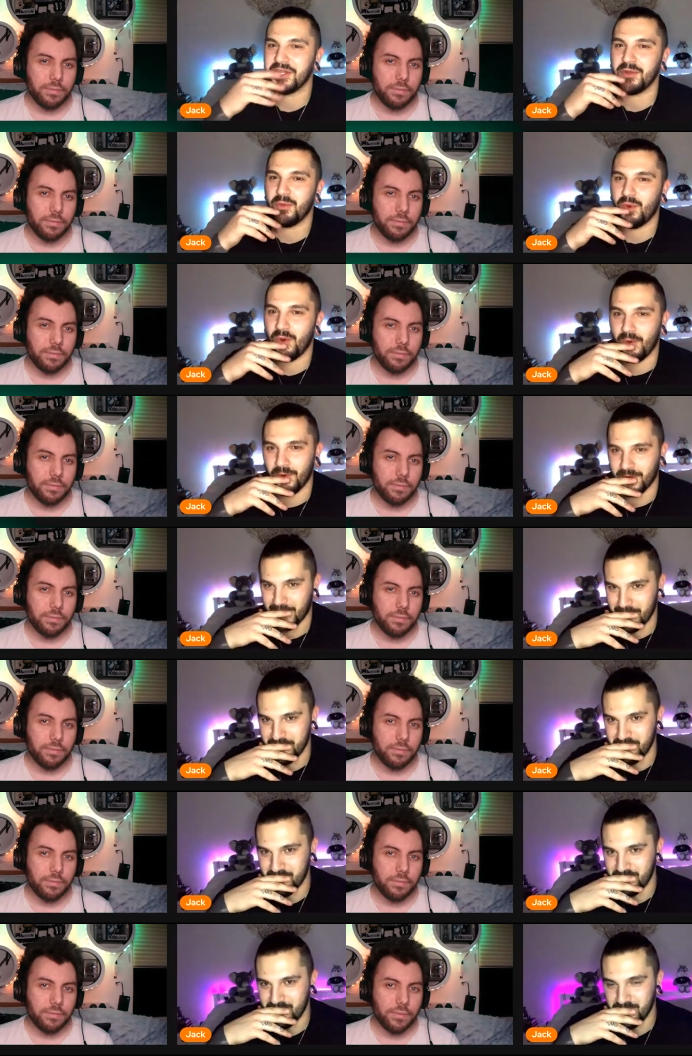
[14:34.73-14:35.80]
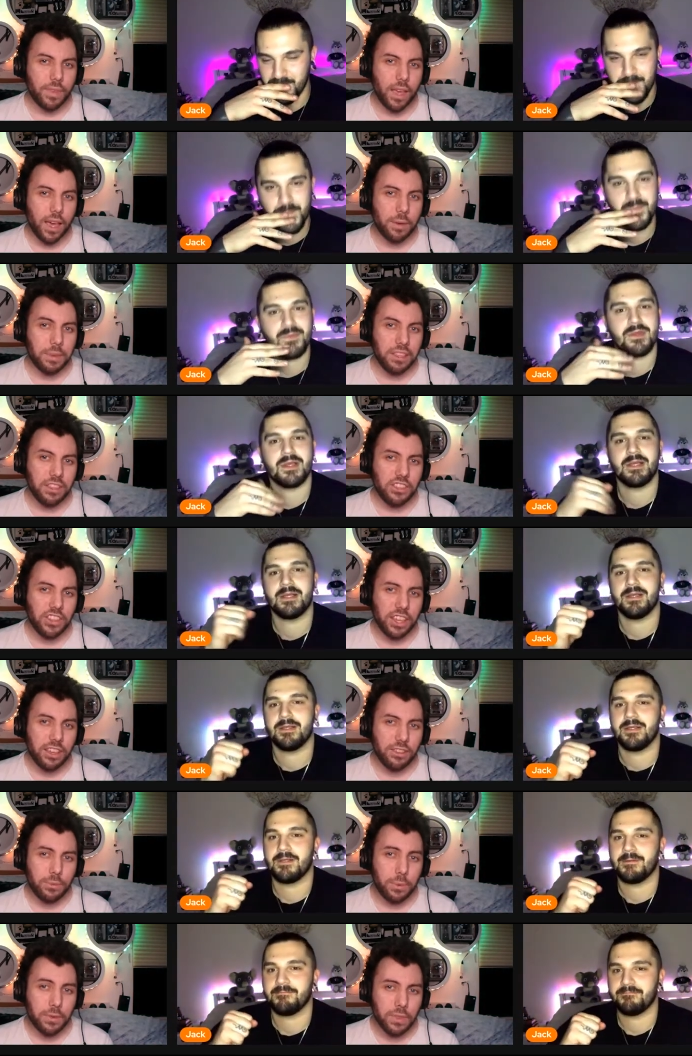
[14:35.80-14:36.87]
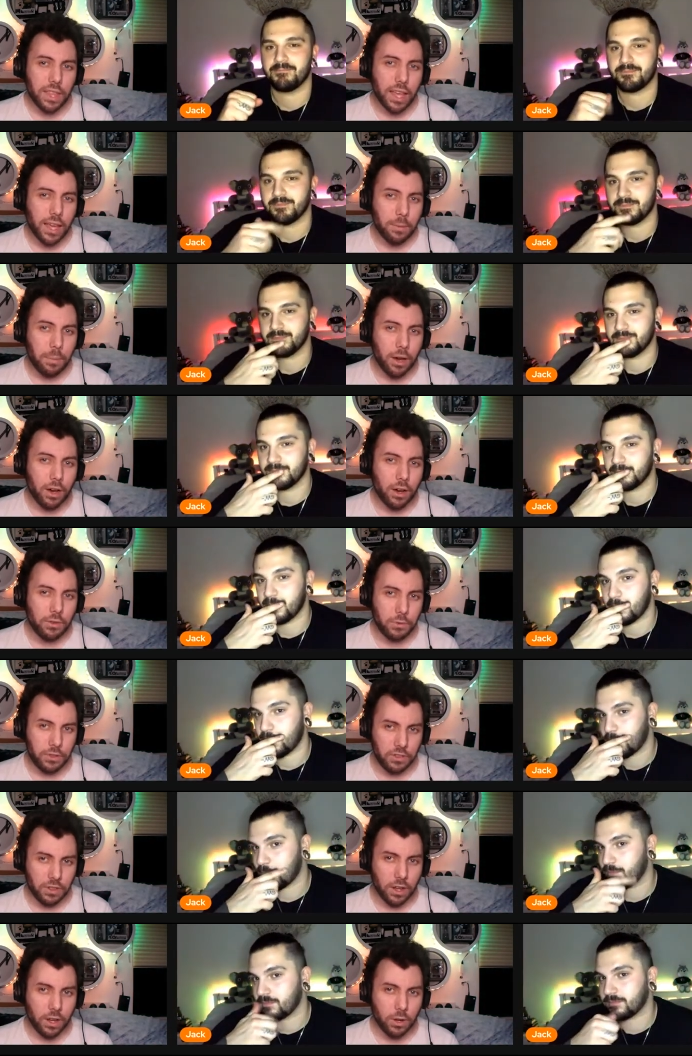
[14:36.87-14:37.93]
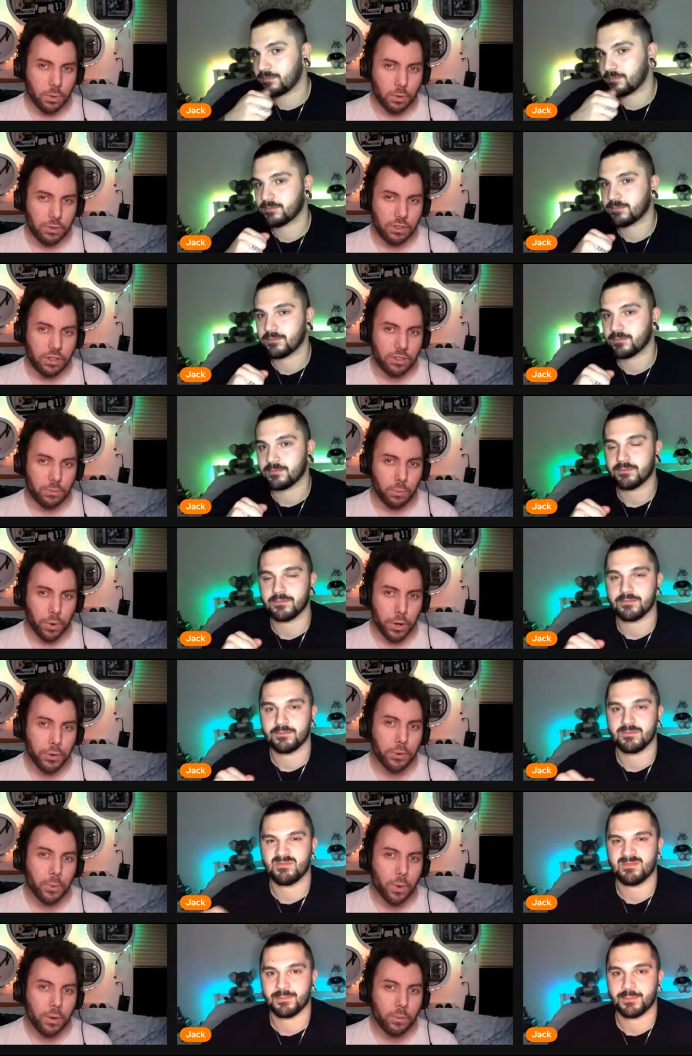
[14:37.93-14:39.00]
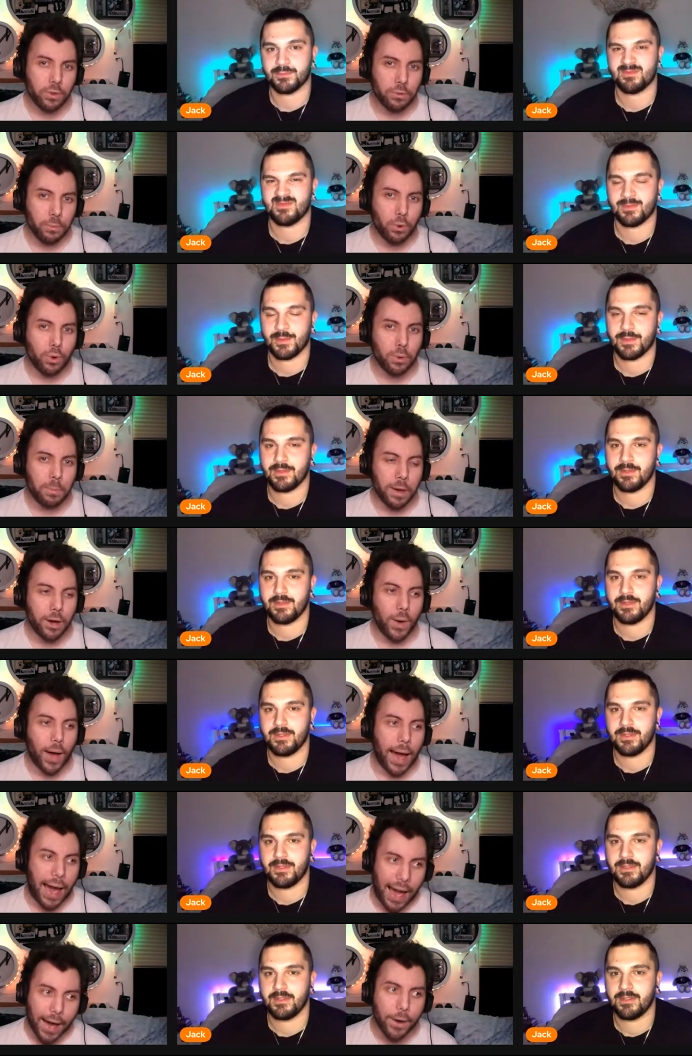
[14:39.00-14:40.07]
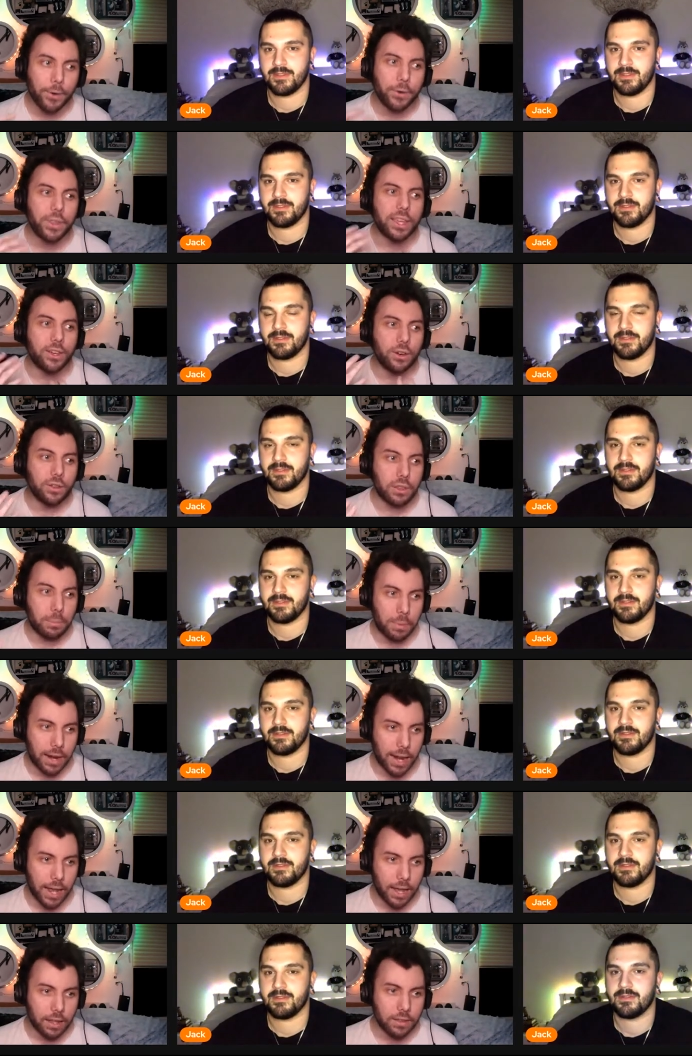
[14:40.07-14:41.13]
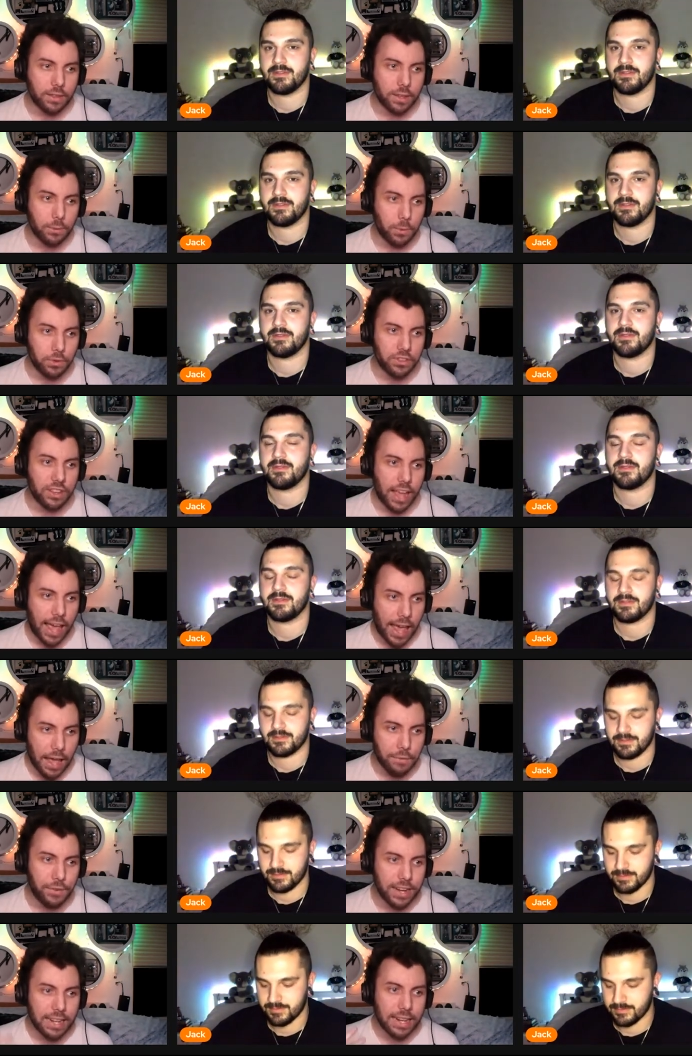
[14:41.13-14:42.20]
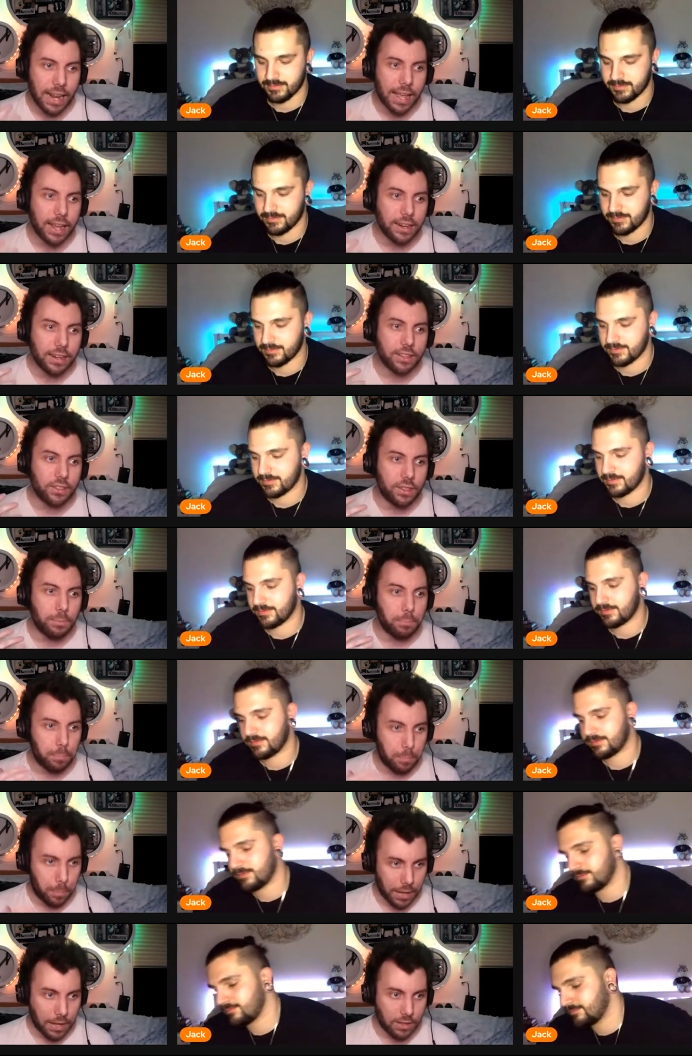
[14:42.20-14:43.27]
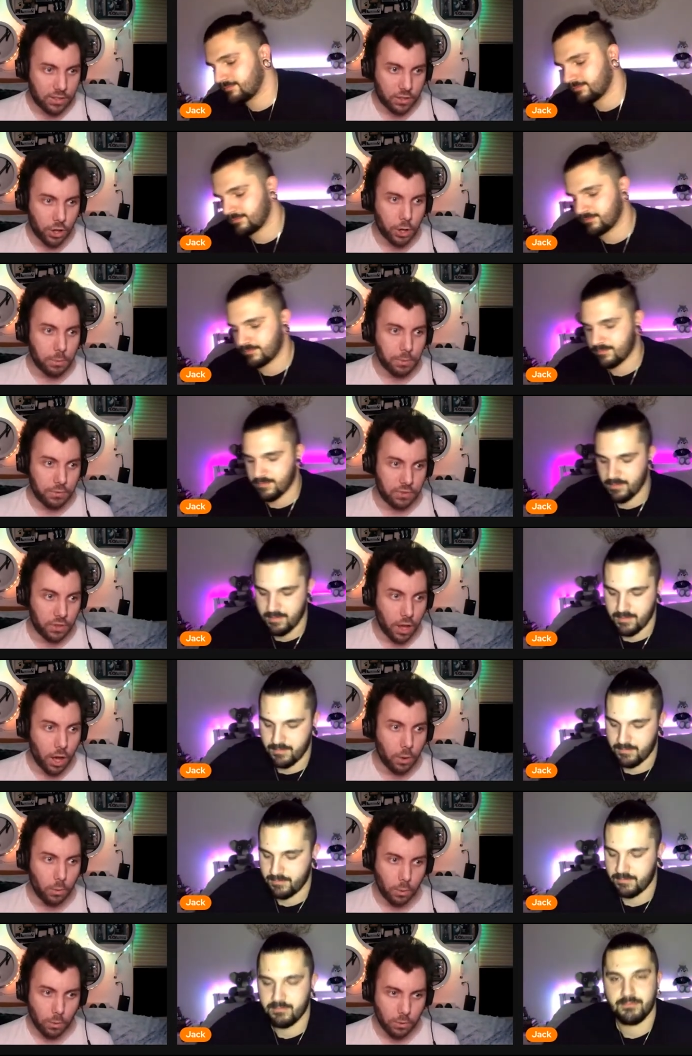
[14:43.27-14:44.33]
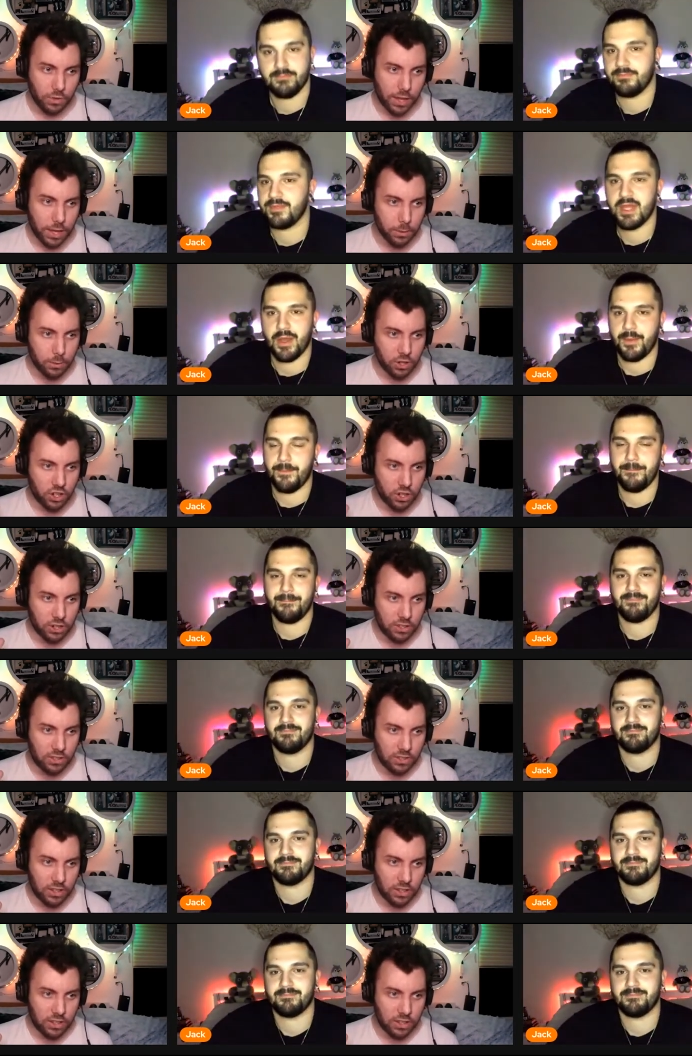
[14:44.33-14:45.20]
Speaker 1: to walk.
Speaker 2: I mean, the thing is with that part for Star Wars, because Rogue One was more about how they got the plans. It wasn't heavily laid into the big scope of Star Wars. It was no. just